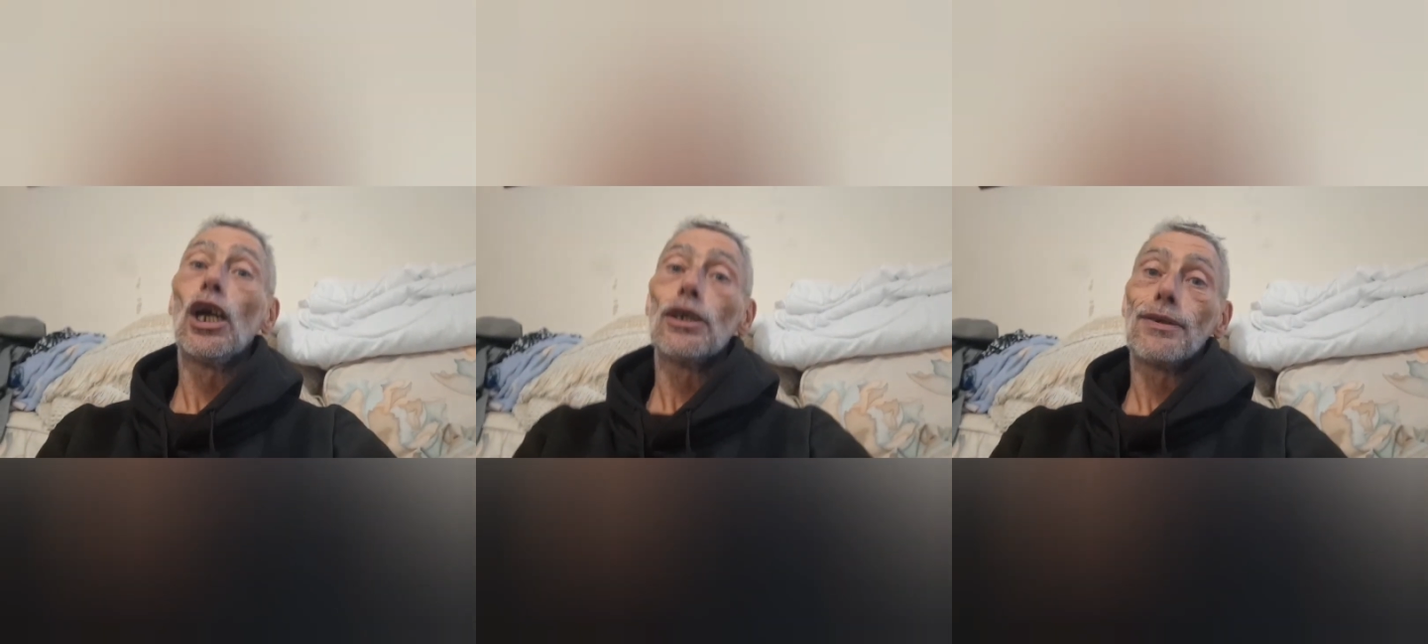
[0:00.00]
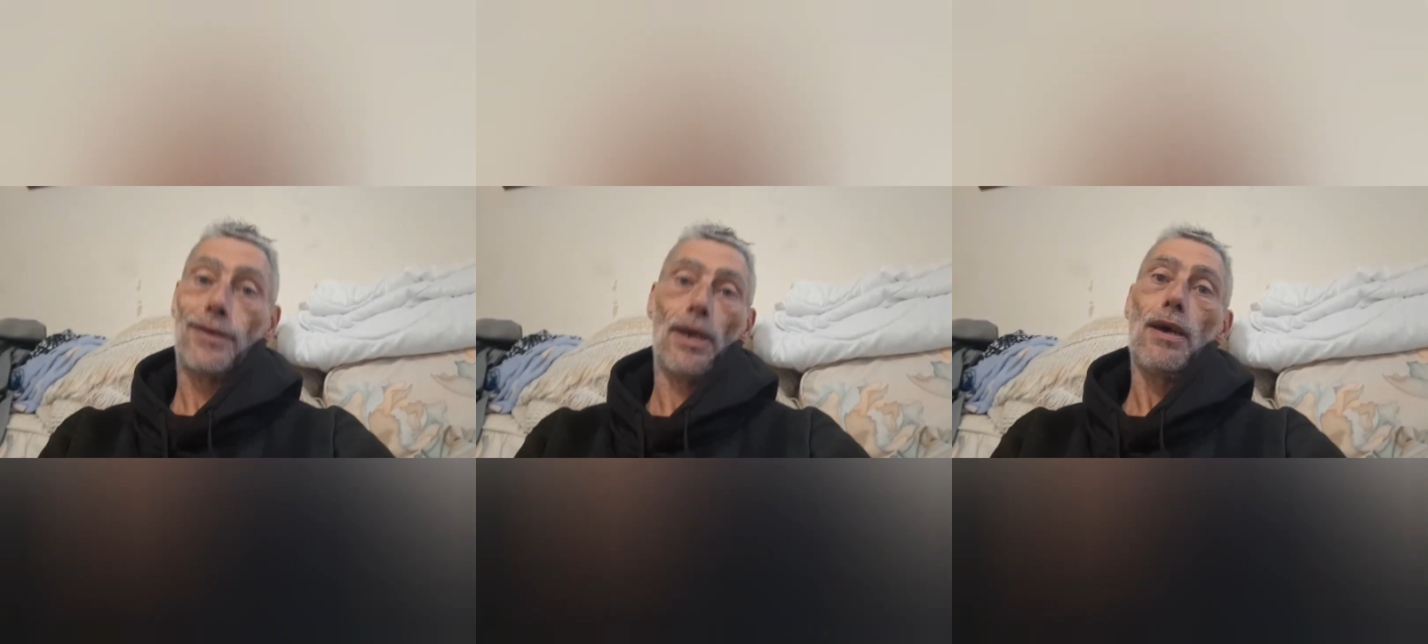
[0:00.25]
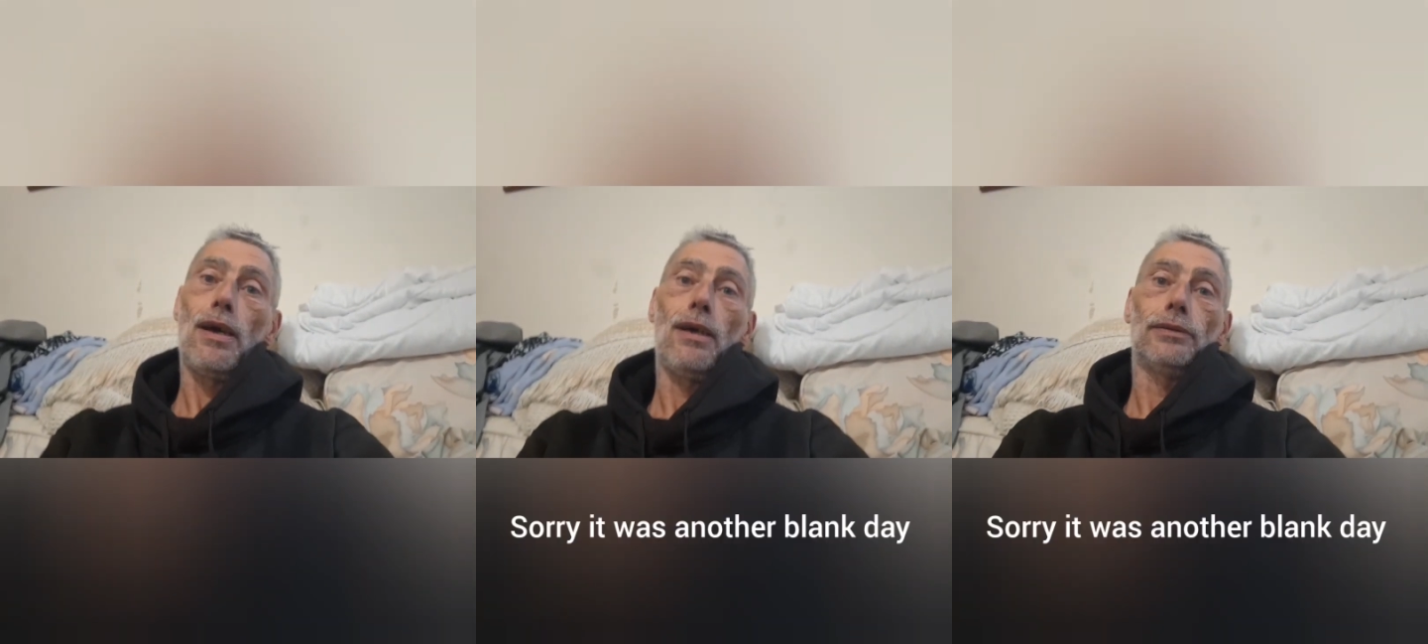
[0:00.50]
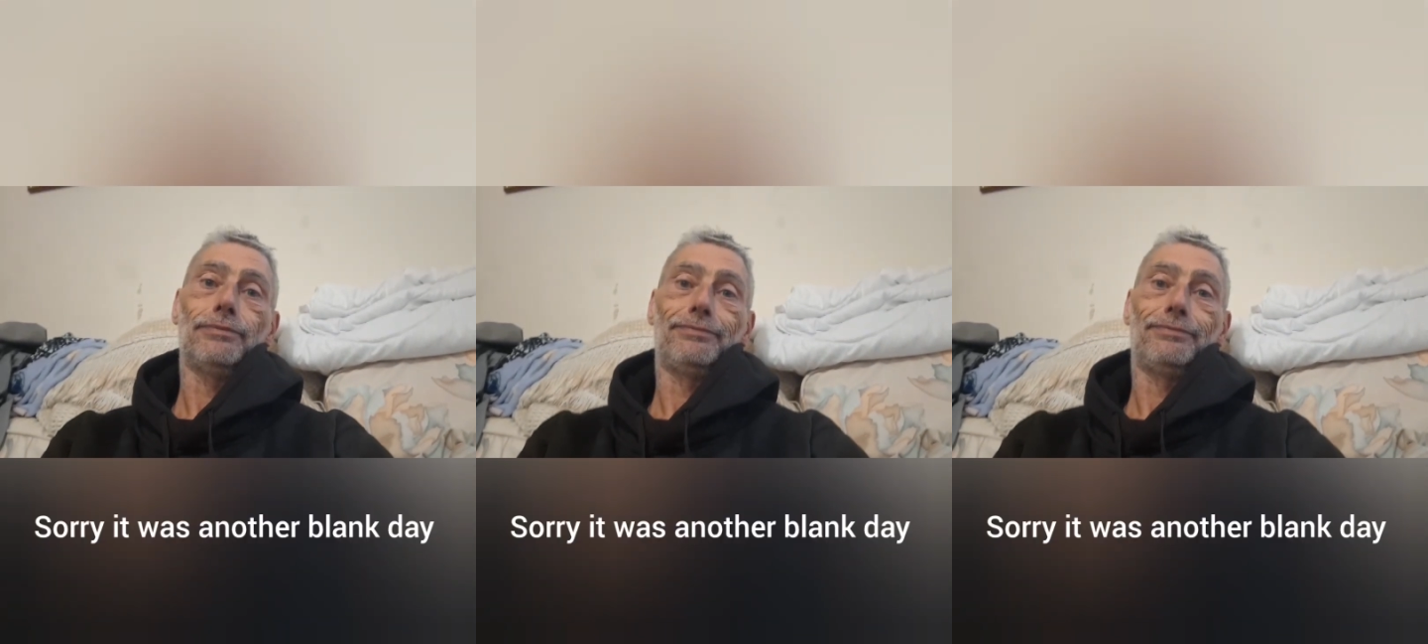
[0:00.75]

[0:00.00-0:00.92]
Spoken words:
So,